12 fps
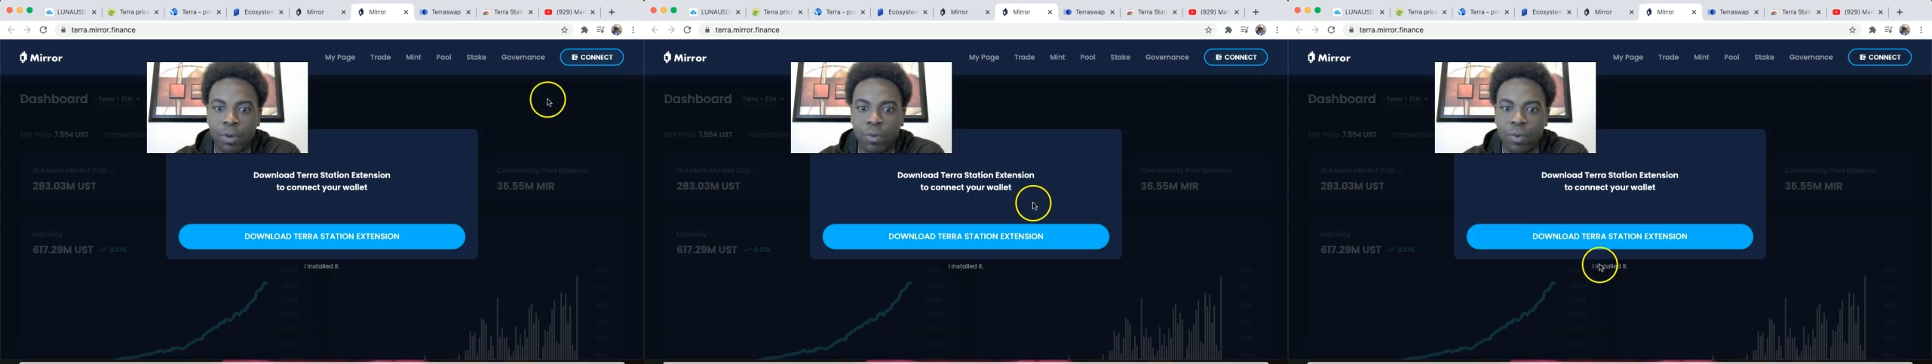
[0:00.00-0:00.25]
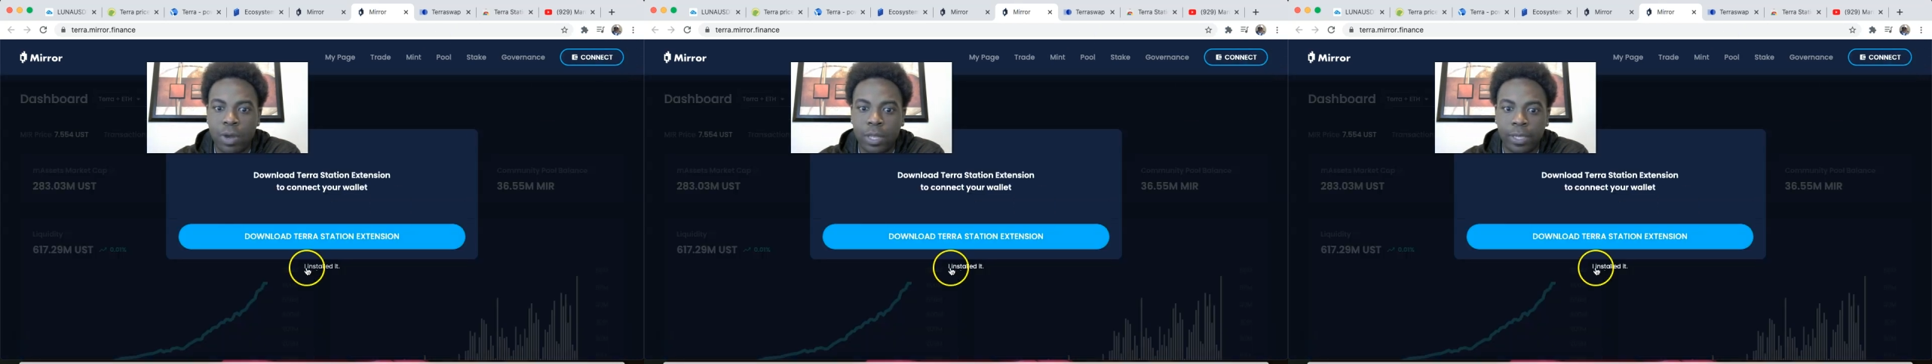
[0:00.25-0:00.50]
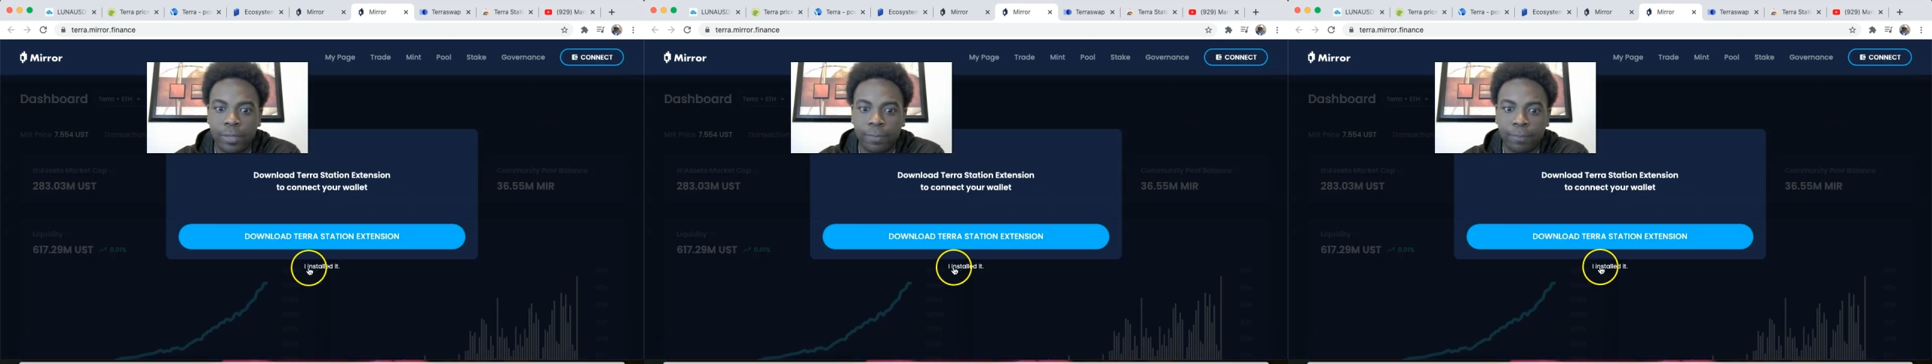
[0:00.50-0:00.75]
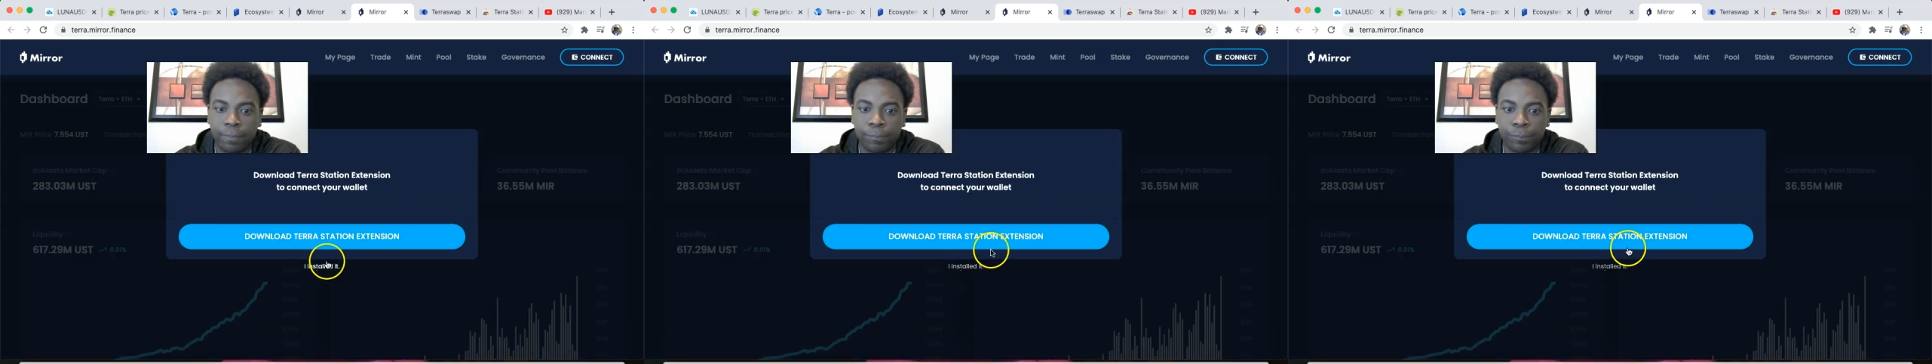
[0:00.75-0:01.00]
wallet,
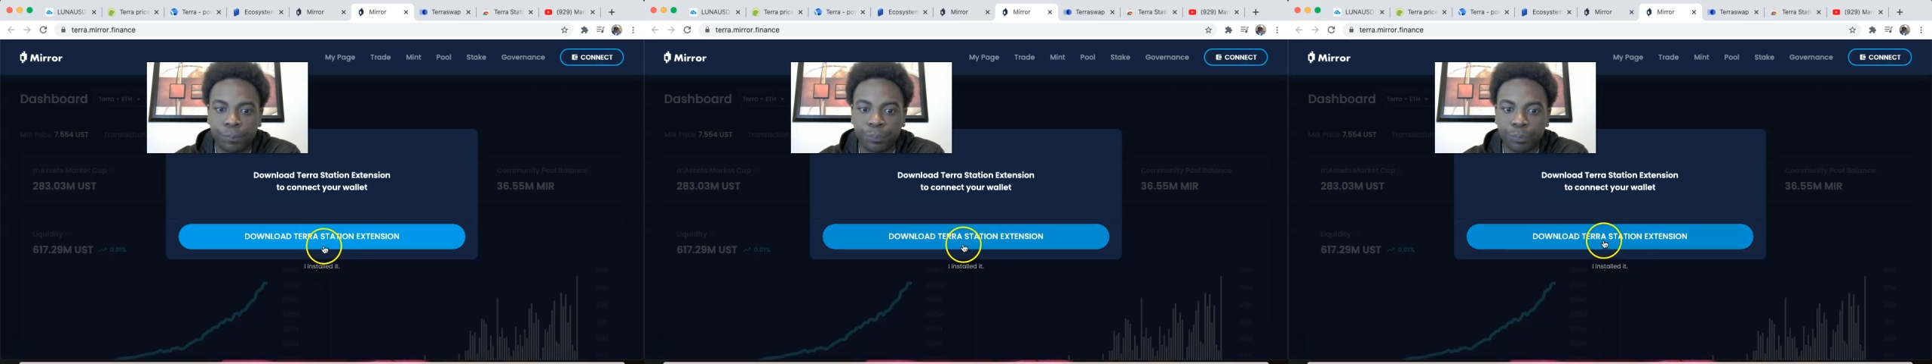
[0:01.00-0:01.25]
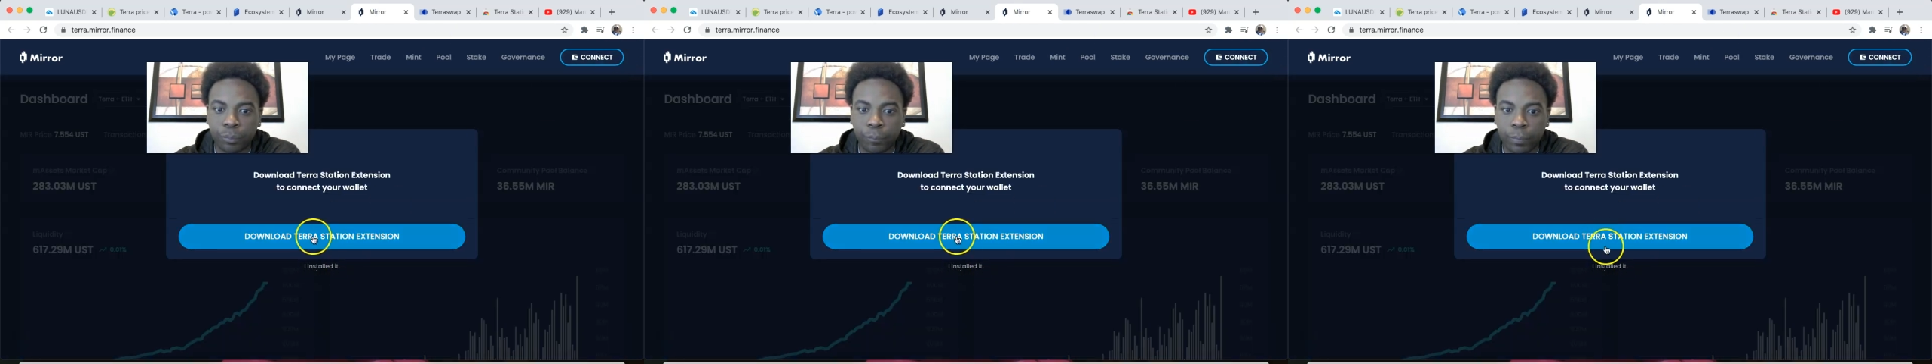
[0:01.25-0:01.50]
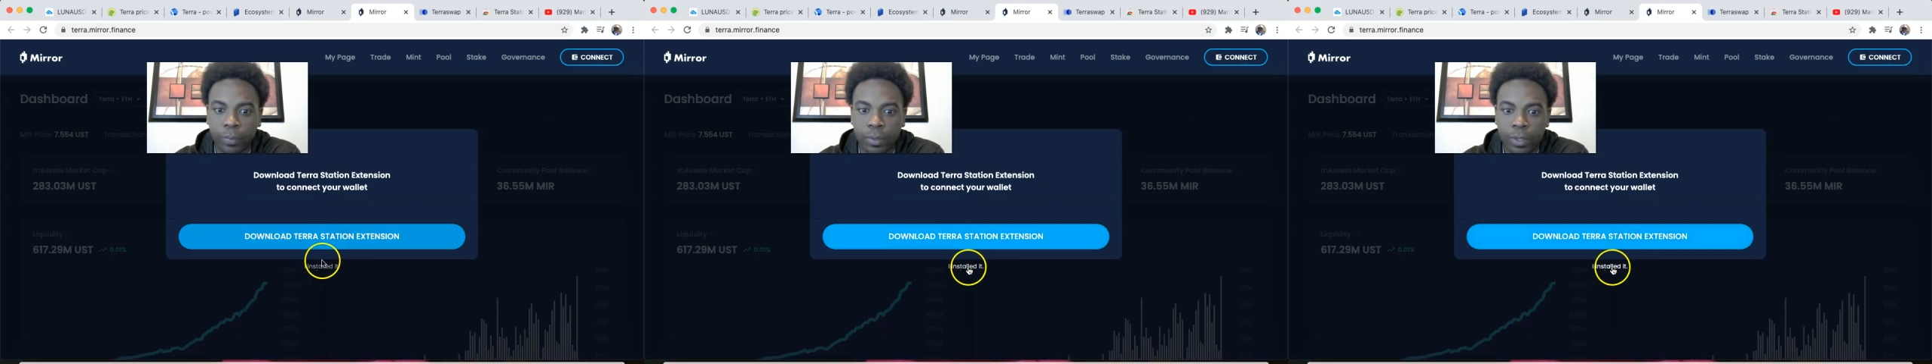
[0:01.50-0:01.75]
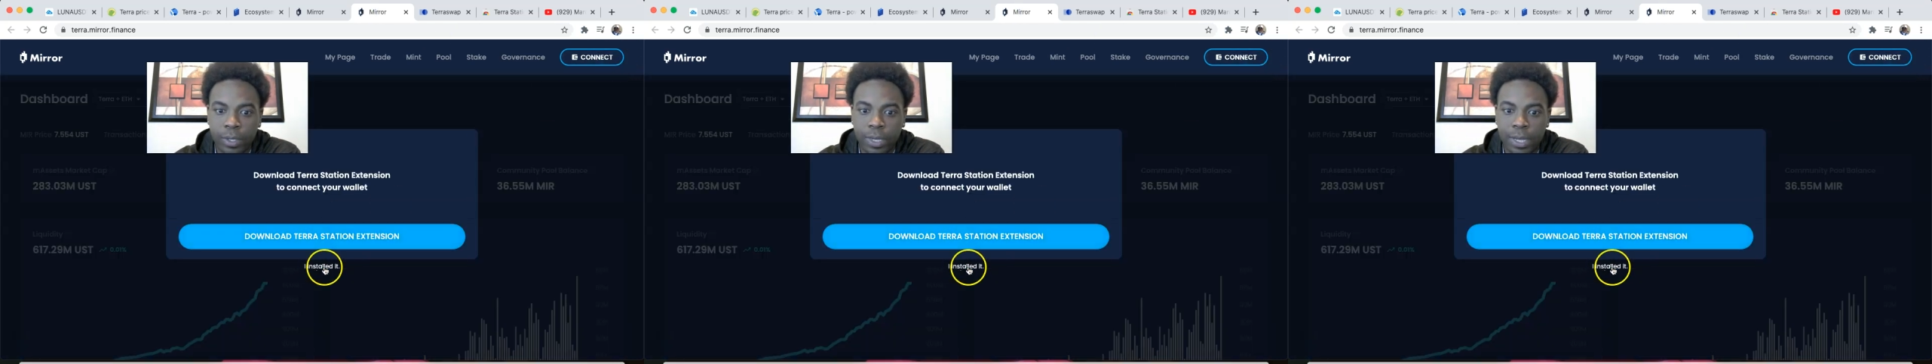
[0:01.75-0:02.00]

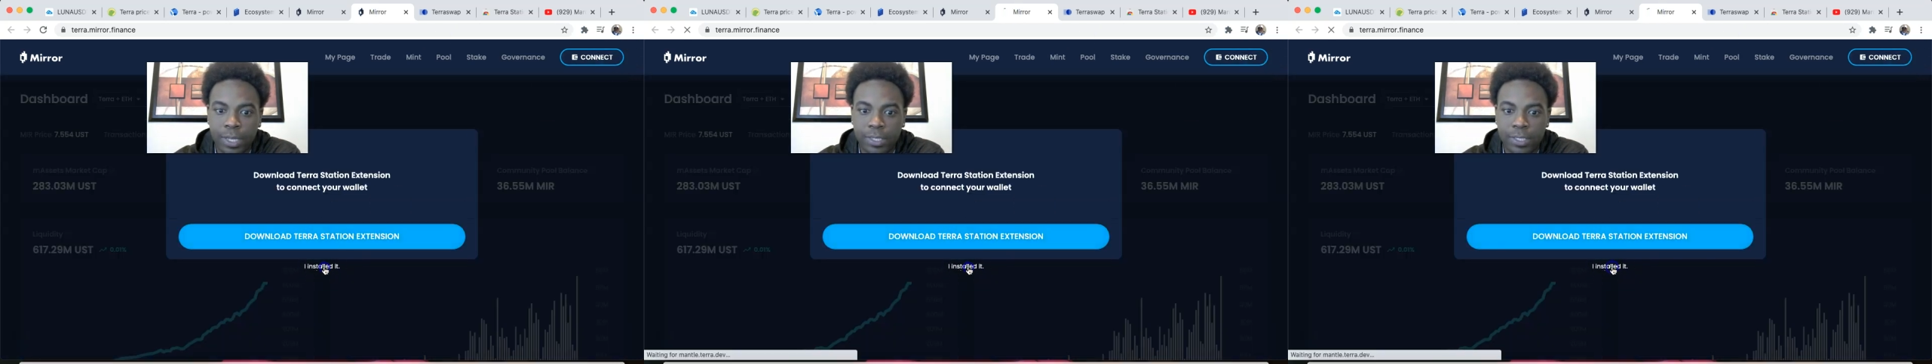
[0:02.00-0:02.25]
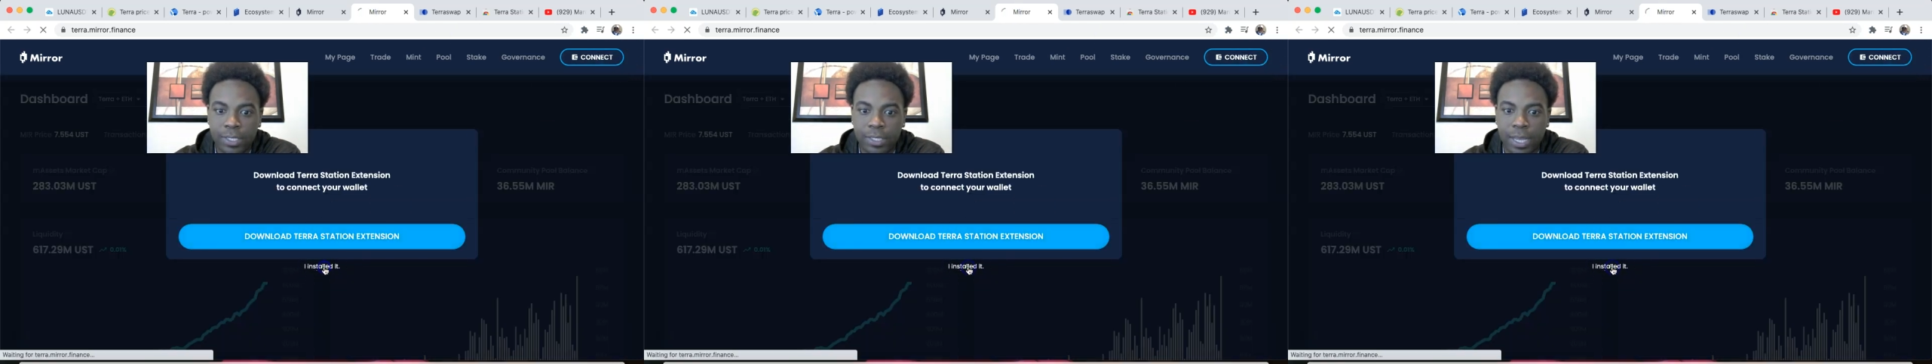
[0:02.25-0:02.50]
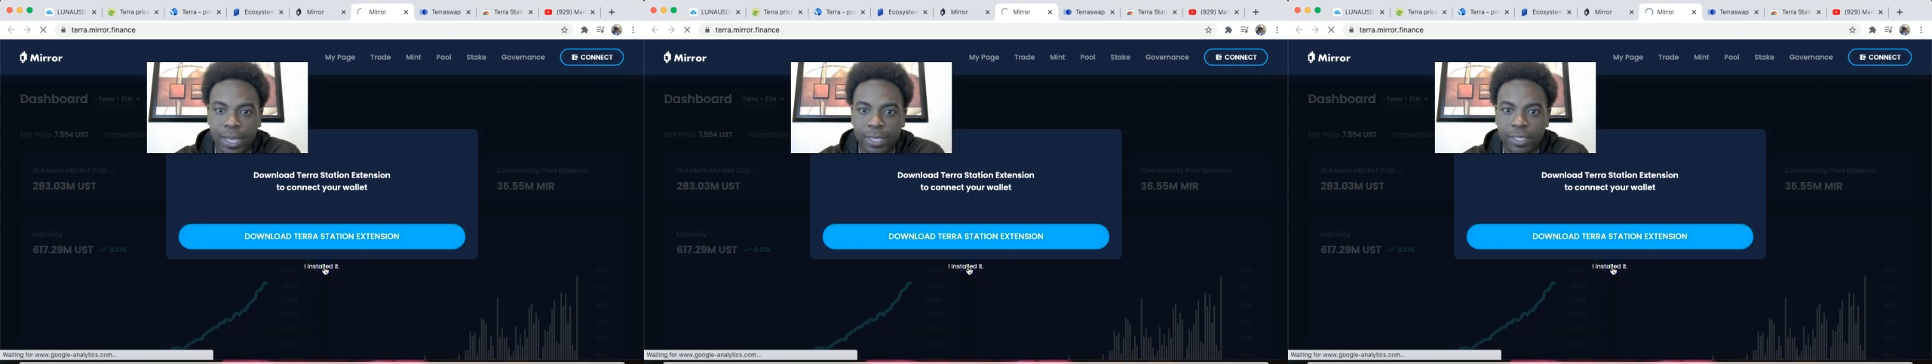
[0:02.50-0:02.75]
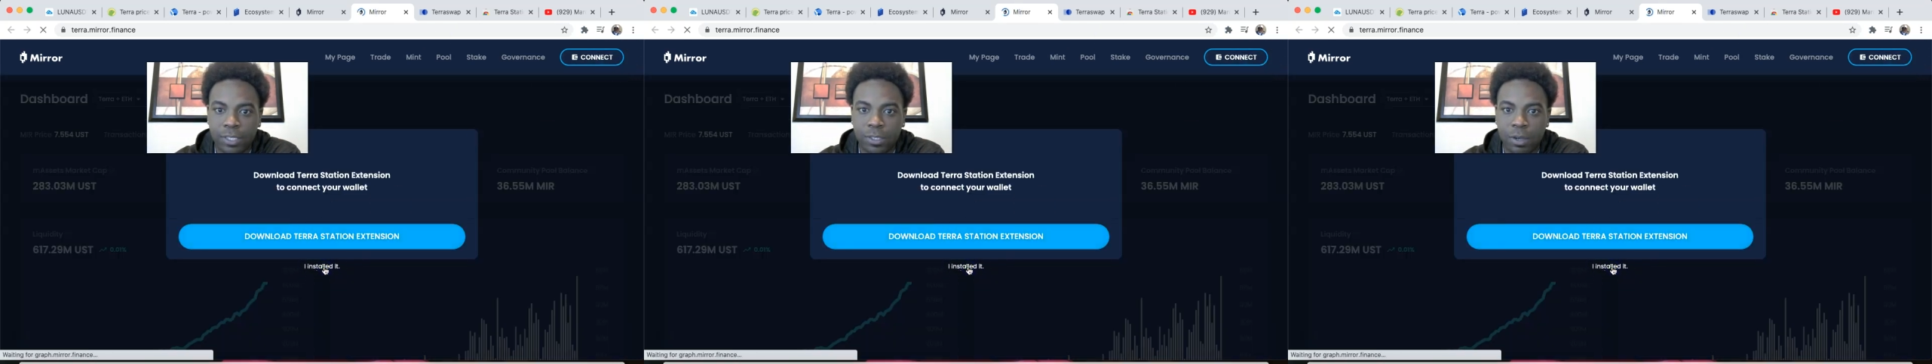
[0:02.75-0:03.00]
I says I
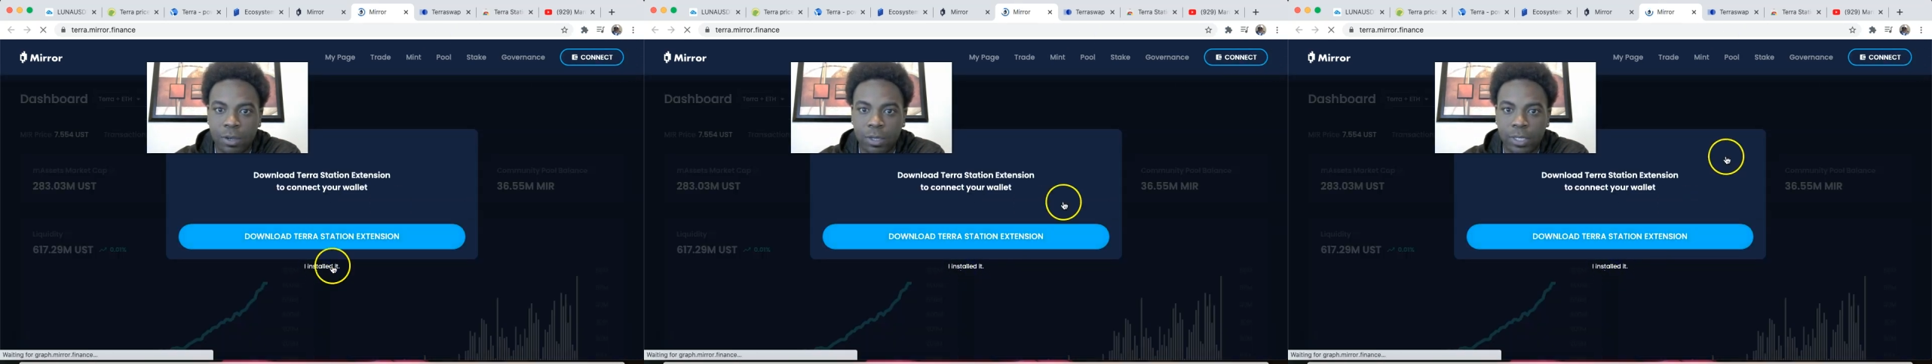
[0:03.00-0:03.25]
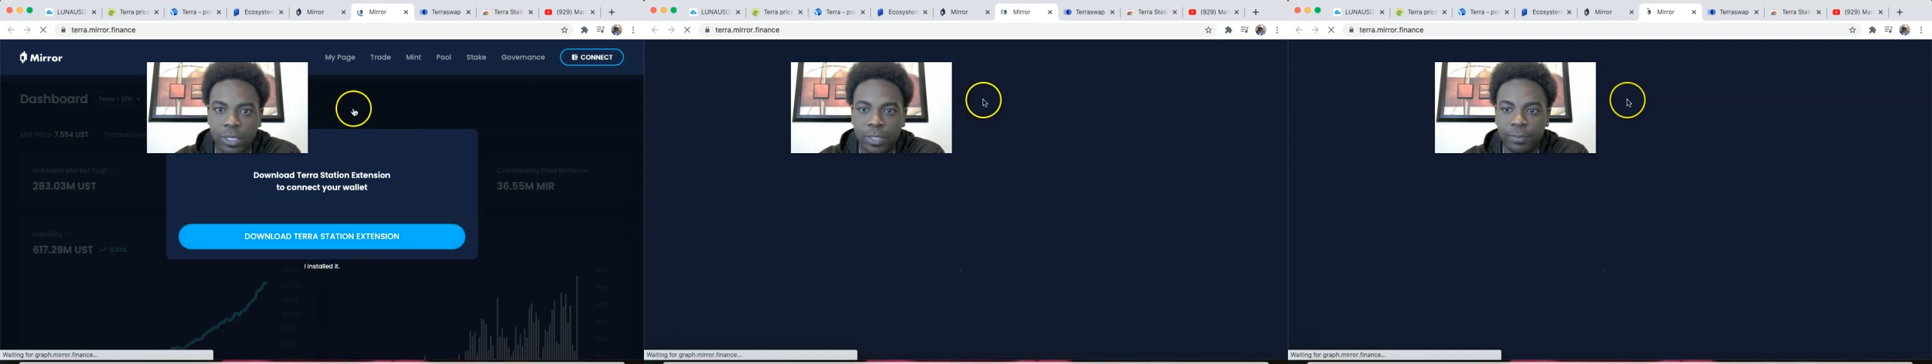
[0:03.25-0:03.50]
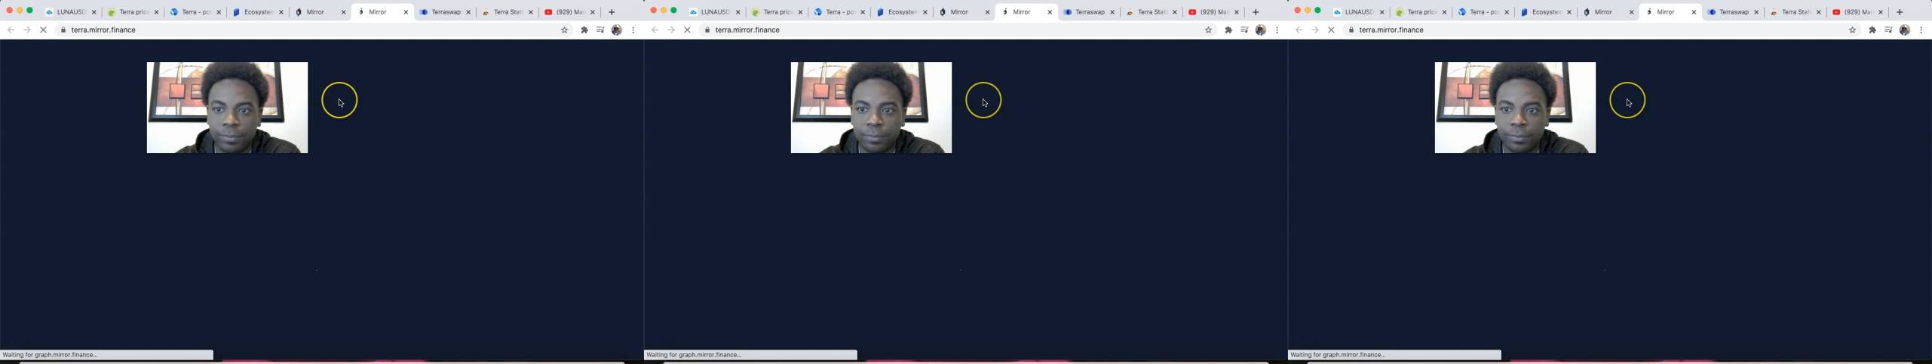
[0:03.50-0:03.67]
installed it.